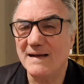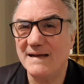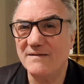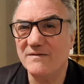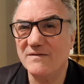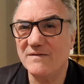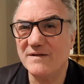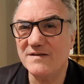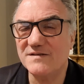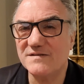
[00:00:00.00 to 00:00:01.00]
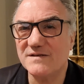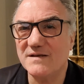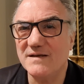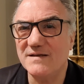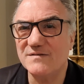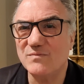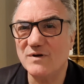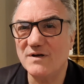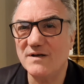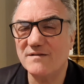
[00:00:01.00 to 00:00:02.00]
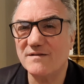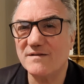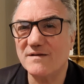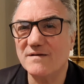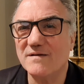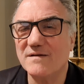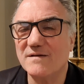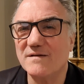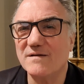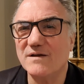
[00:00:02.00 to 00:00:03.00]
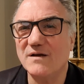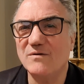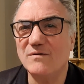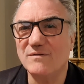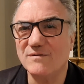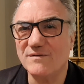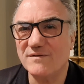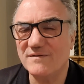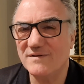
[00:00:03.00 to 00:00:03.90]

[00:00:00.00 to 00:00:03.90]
And this is worth gold